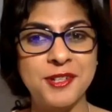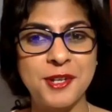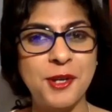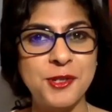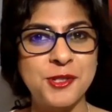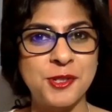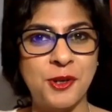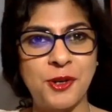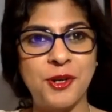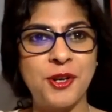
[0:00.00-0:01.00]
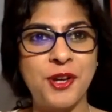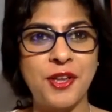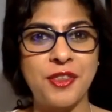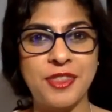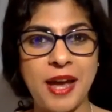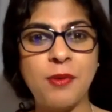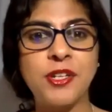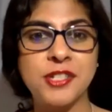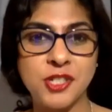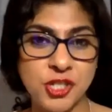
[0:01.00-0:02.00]
So there
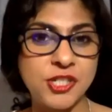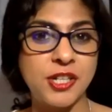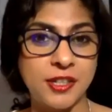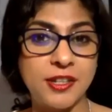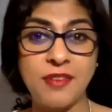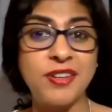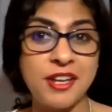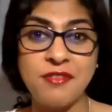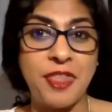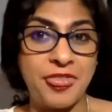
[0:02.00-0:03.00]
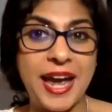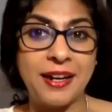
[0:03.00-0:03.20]
was just even that,